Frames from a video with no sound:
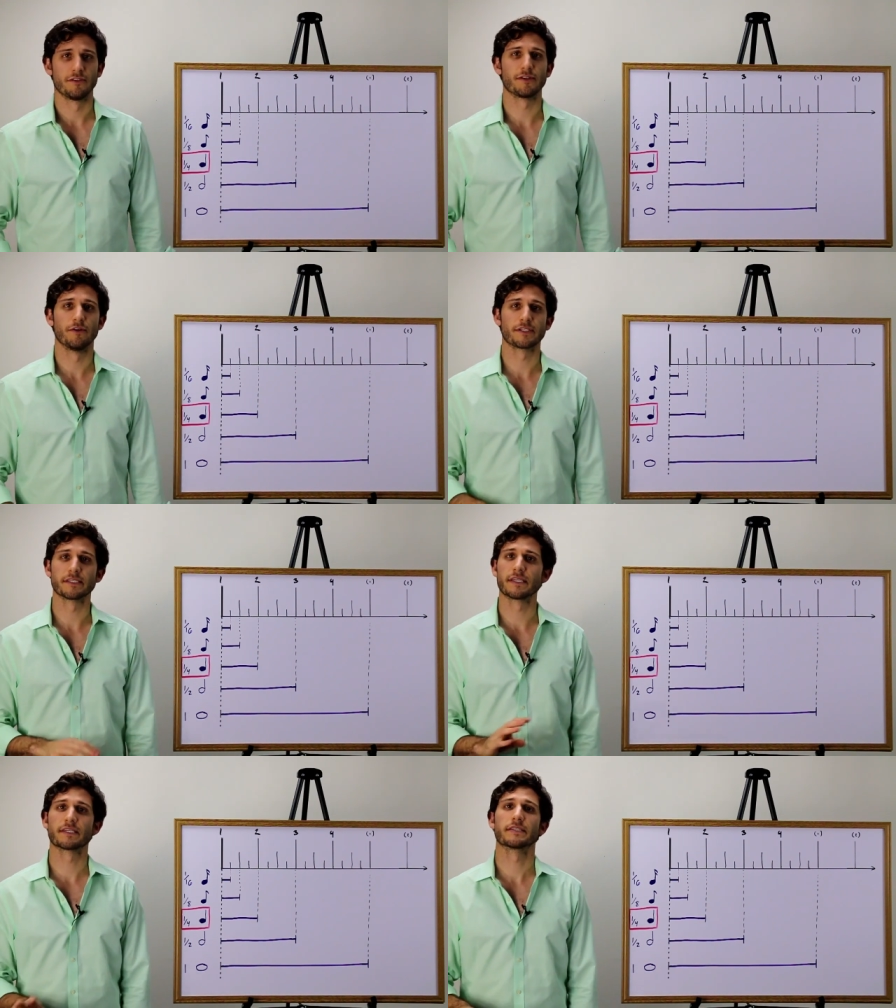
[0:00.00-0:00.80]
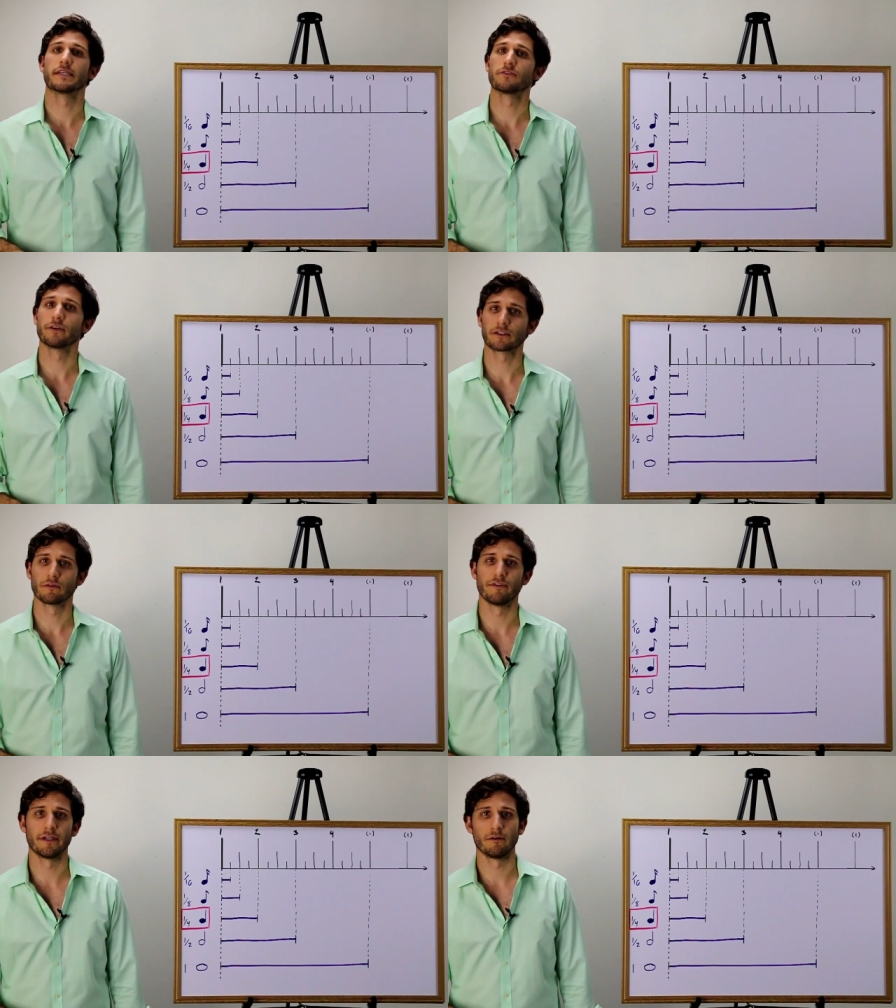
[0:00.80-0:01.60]
So since this is an
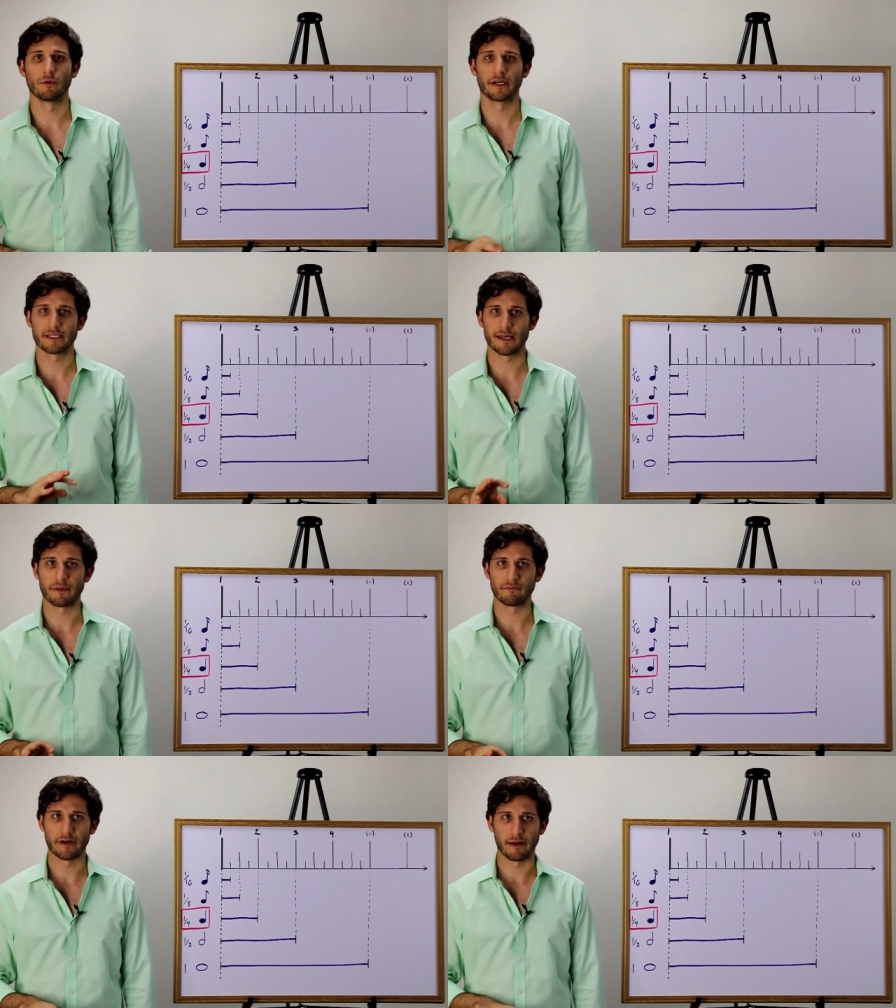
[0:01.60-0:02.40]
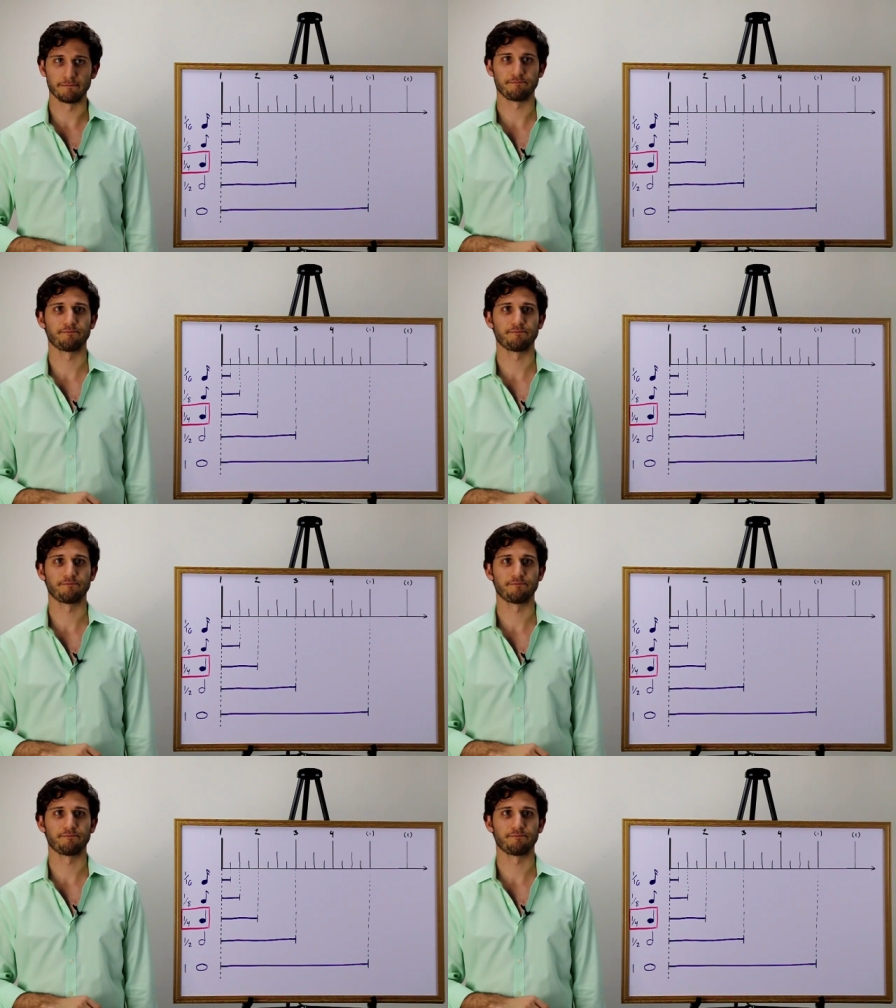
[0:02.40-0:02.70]
introductory video, we're going to skip them for now.